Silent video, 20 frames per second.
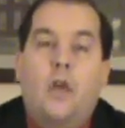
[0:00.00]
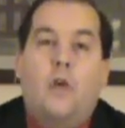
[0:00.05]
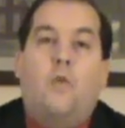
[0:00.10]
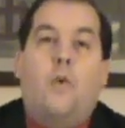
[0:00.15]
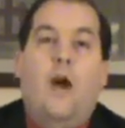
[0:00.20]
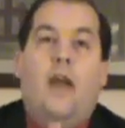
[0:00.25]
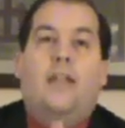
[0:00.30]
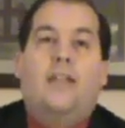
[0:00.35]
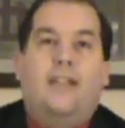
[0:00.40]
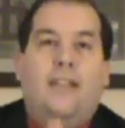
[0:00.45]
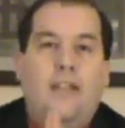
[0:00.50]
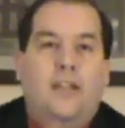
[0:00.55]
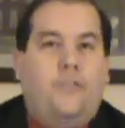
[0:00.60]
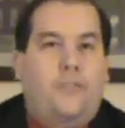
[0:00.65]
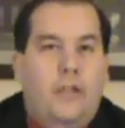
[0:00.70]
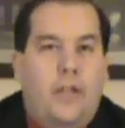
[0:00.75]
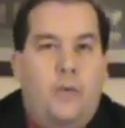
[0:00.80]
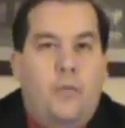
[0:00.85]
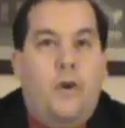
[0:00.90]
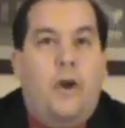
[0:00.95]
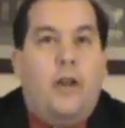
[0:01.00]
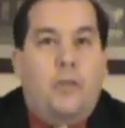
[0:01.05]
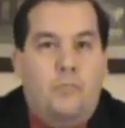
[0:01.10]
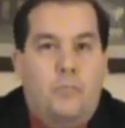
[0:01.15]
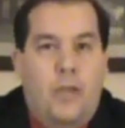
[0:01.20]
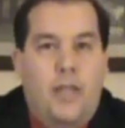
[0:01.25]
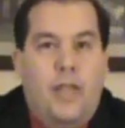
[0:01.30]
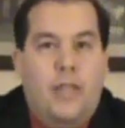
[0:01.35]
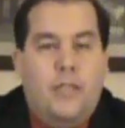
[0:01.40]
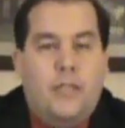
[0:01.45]
Quite literally, what
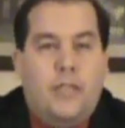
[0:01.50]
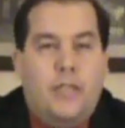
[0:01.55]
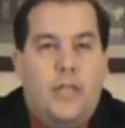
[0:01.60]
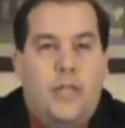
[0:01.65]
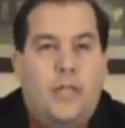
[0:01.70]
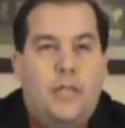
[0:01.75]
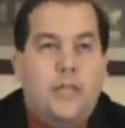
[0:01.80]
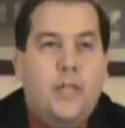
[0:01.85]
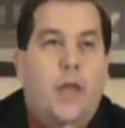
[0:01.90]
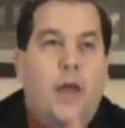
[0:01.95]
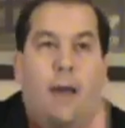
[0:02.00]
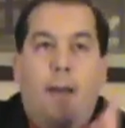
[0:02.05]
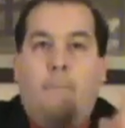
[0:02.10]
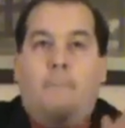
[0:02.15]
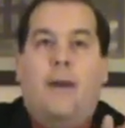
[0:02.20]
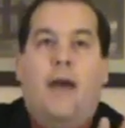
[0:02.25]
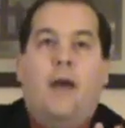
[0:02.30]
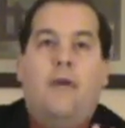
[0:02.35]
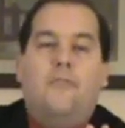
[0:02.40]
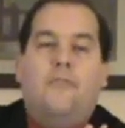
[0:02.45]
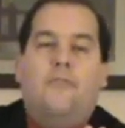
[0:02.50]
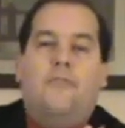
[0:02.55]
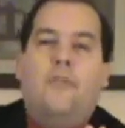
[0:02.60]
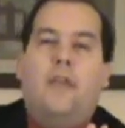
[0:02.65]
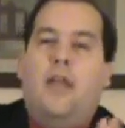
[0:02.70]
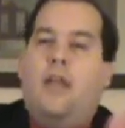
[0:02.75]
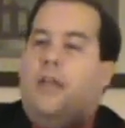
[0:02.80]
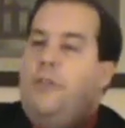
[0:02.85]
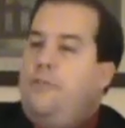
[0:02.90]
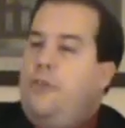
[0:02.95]
it means is about
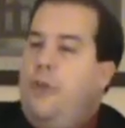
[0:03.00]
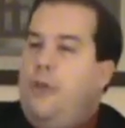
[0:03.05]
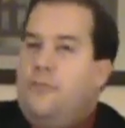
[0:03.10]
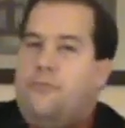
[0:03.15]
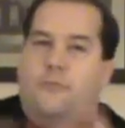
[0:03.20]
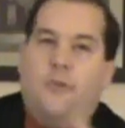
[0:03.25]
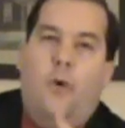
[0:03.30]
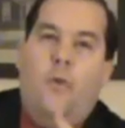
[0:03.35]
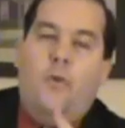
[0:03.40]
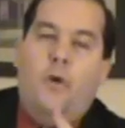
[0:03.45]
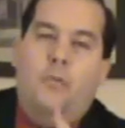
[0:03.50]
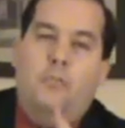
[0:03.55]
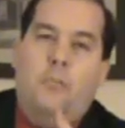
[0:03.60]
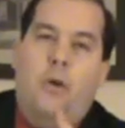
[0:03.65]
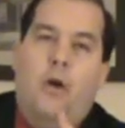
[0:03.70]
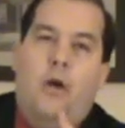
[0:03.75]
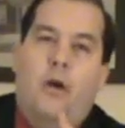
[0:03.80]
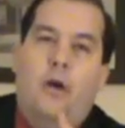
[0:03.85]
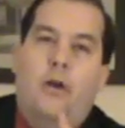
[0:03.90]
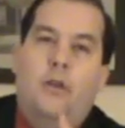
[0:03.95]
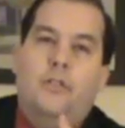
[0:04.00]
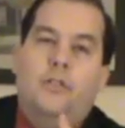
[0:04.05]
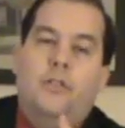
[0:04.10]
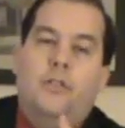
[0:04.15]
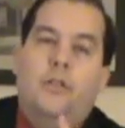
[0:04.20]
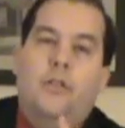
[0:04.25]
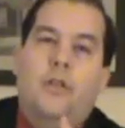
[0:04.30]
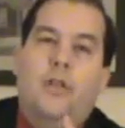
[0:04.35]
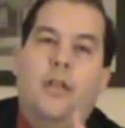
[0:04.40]
face, forward march.